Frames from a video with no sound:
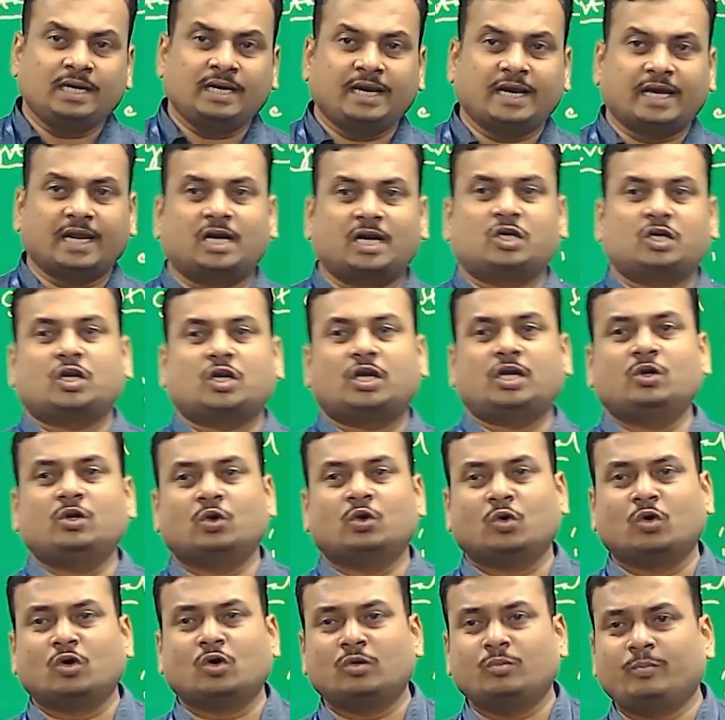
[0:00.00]
electron
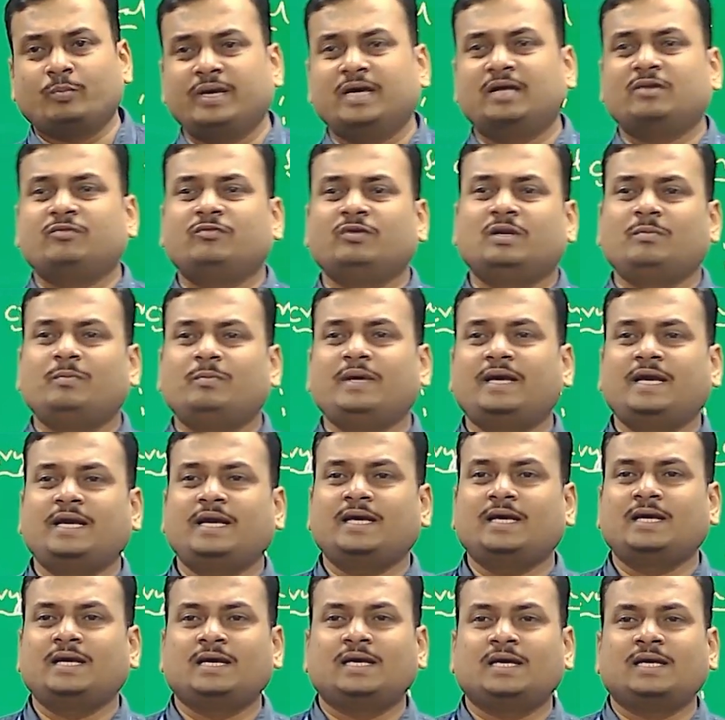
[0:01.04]
hole pair will
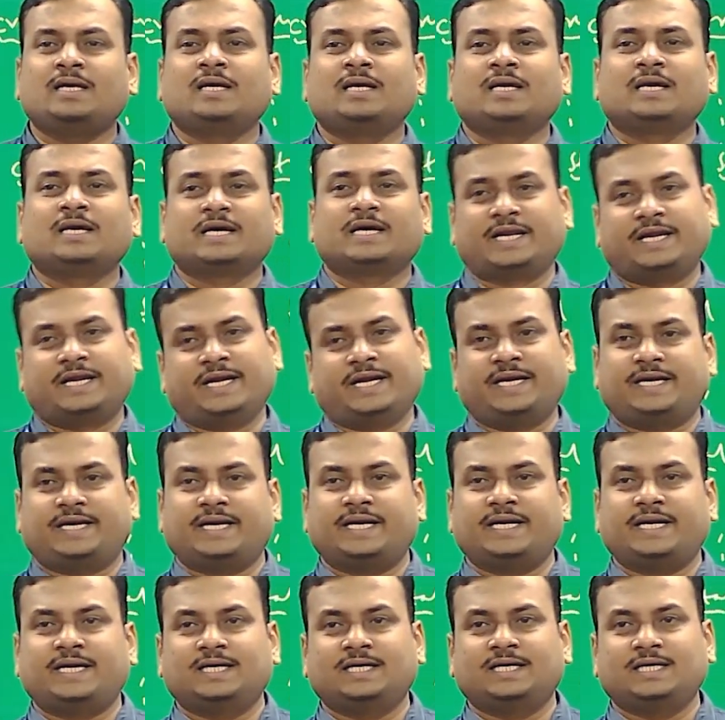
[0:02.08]
be
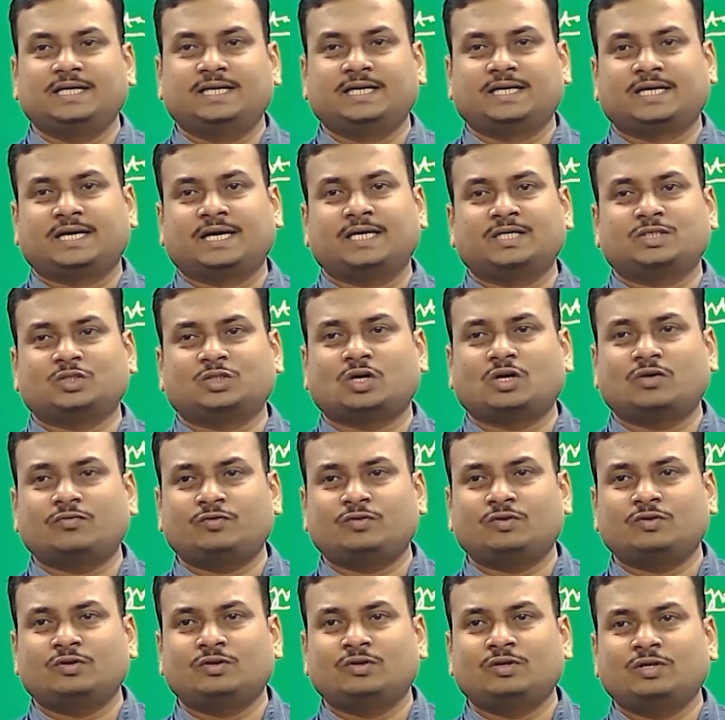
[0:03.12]
created in case
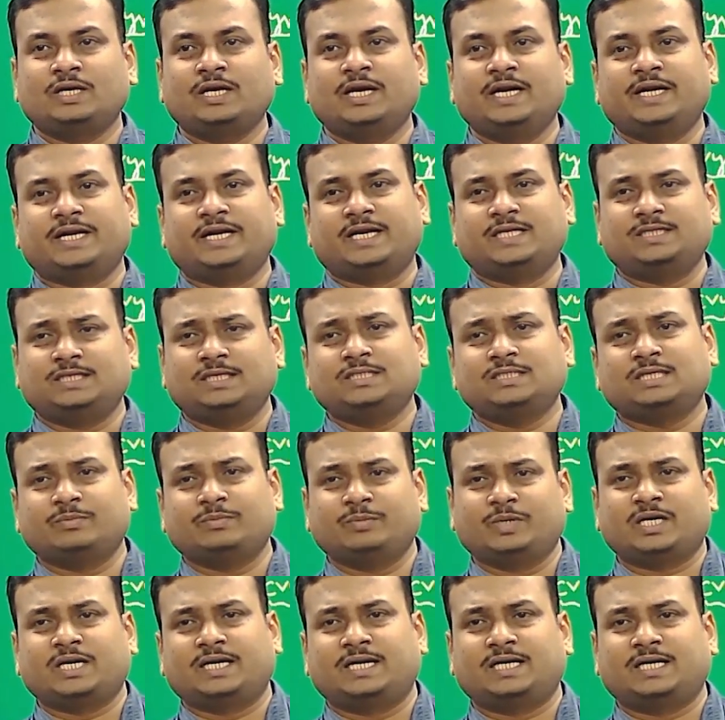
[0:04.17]
of intrinsic
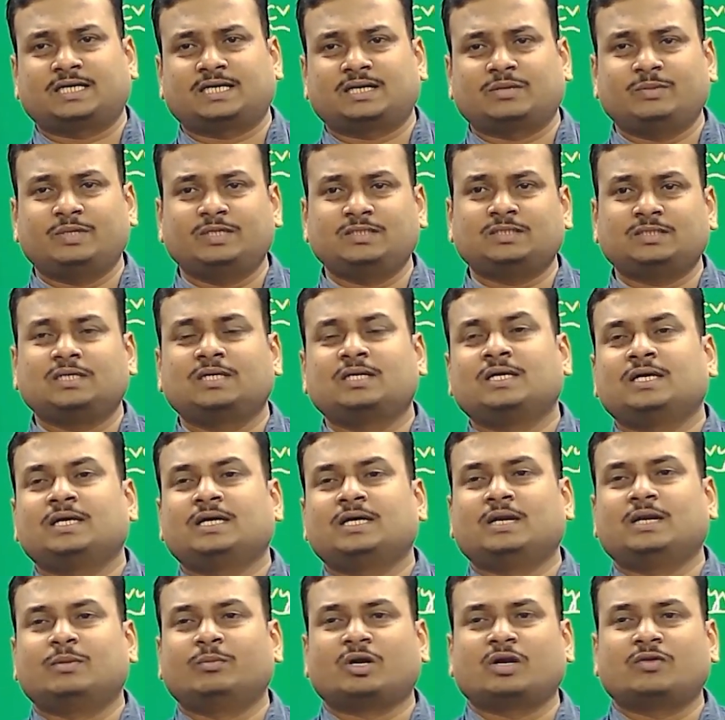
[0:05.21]
semiconductor, means
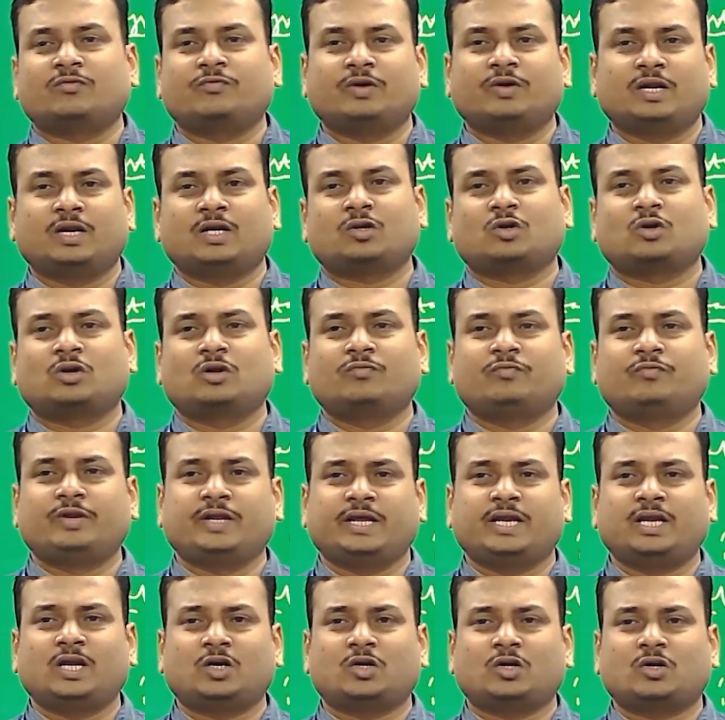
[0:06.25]
number of
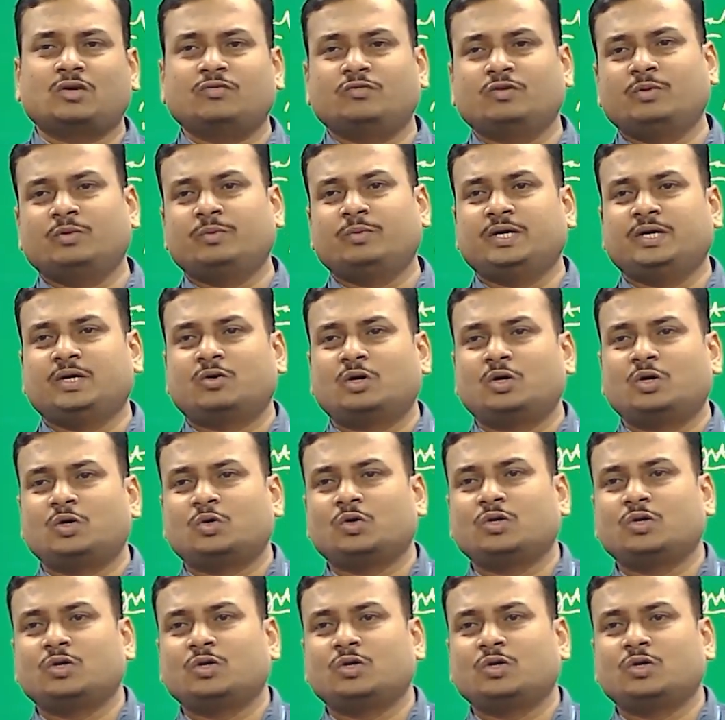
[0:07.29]
free electron will be equal